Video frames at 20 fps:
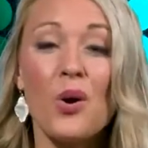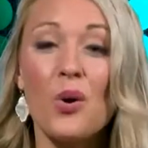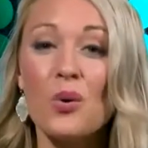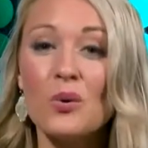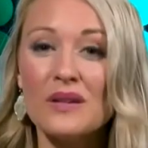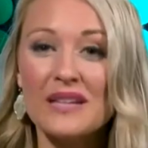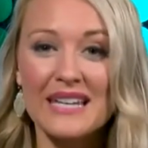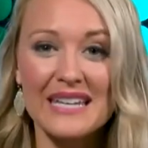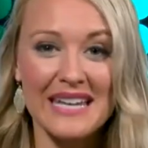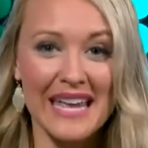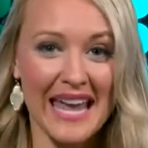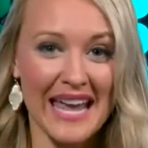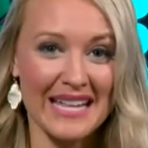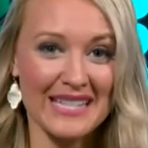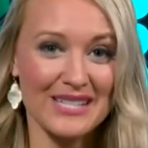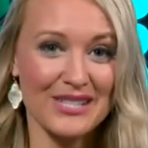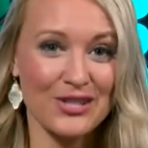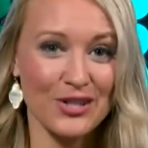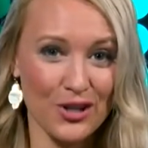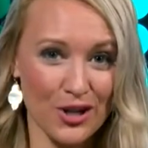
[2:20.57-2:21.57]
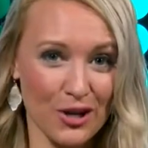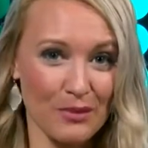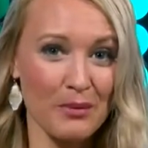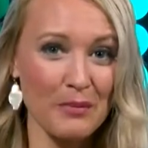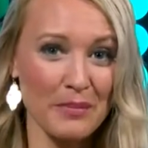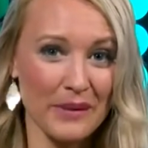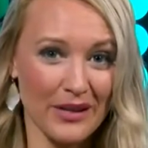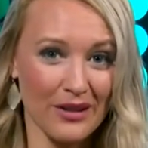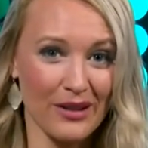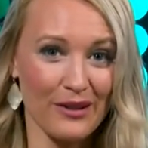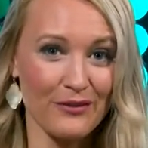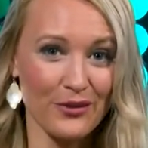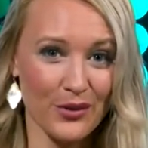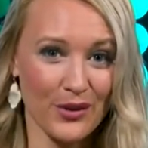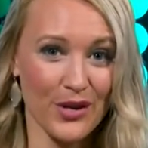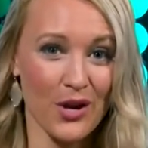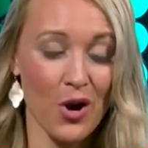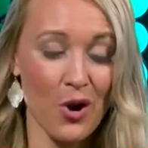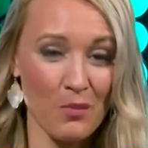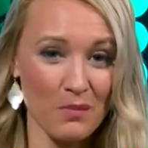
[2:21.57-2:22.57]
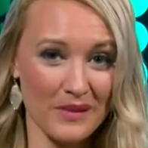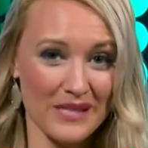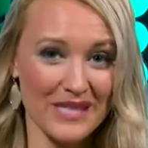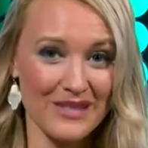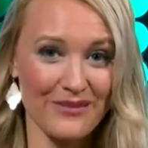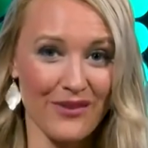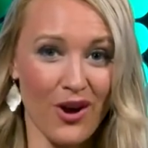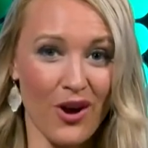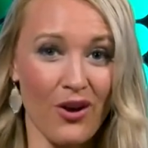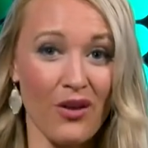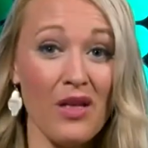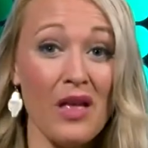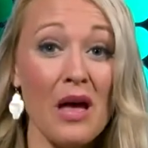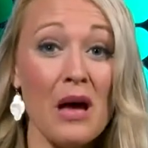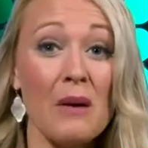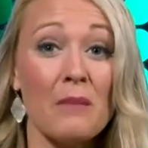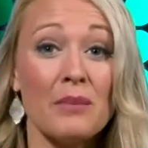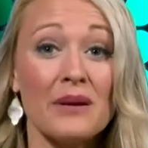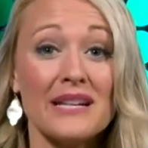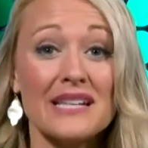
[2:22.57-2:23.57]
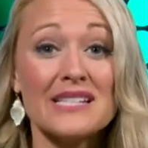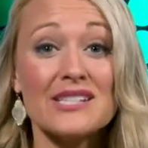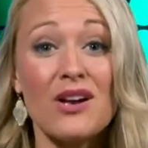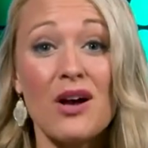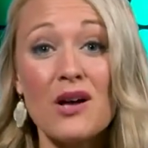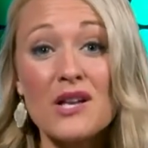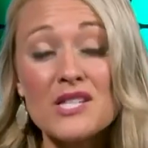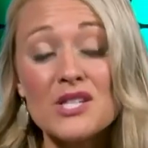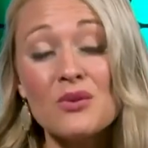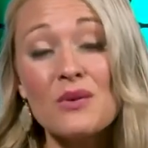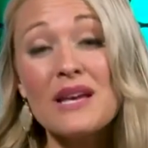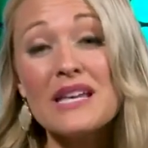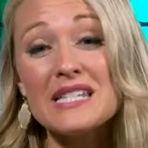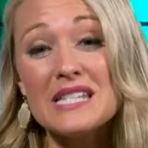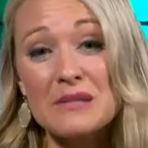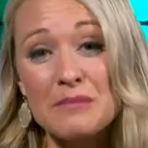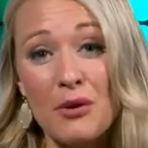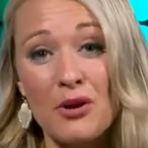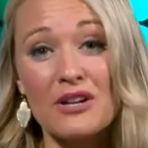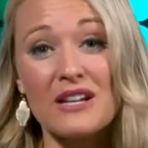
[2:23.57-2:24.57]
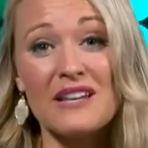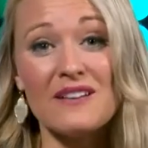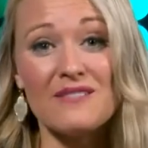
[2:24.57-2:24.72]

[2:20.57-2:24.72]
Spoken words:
only enhance the curb appeal of your home this fall, but it's also a smart